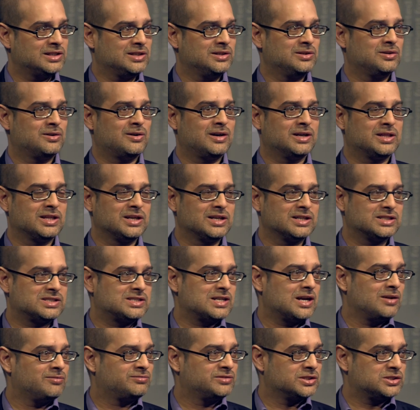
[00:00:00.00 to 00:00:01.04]
You know, I think it's
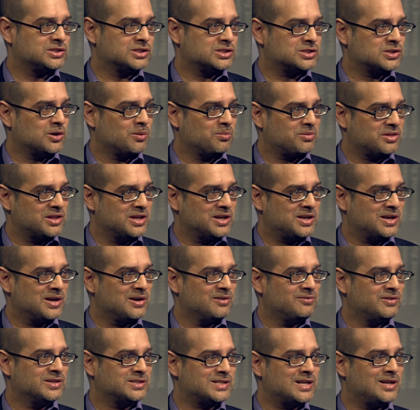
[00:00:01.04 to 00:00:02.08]
time for us to stop thinking
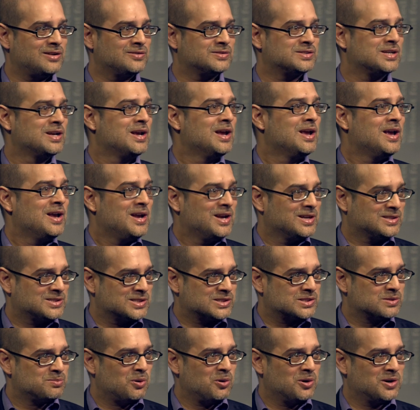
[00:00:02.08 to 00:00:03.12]
of ourselves as a
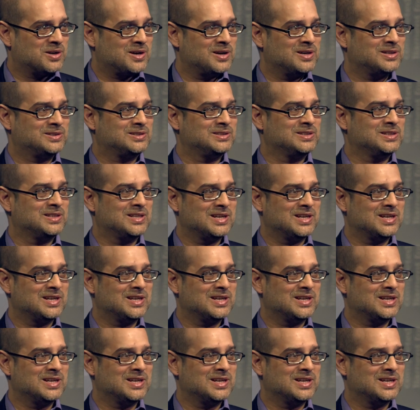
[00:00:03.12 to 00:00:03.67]
small country.